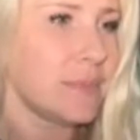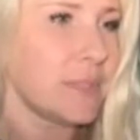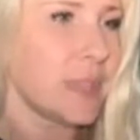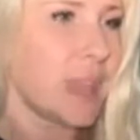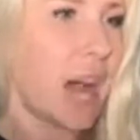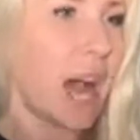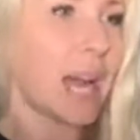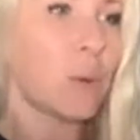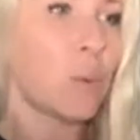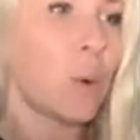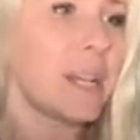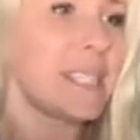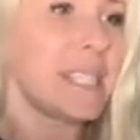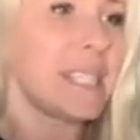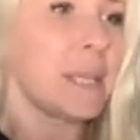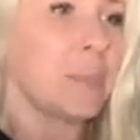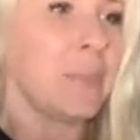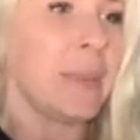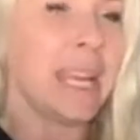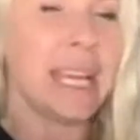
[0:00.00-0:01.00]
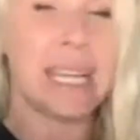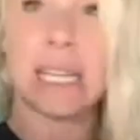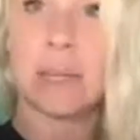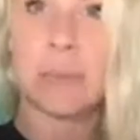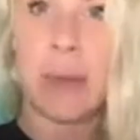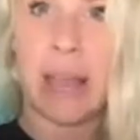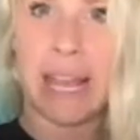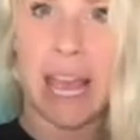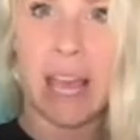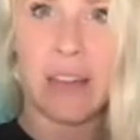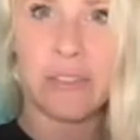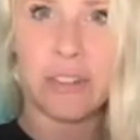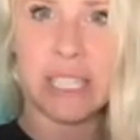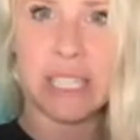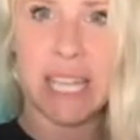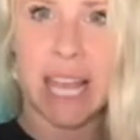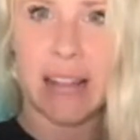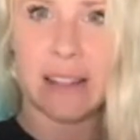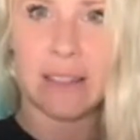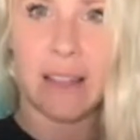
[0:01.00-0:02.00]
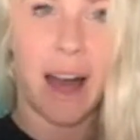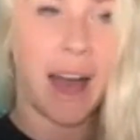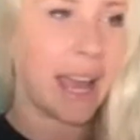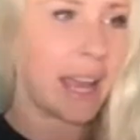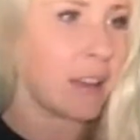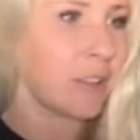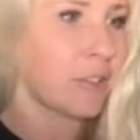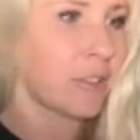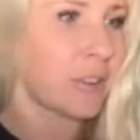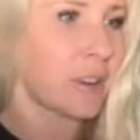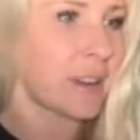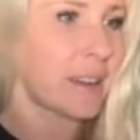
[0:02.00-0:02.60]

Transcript: I wasn't mean in my everyday life.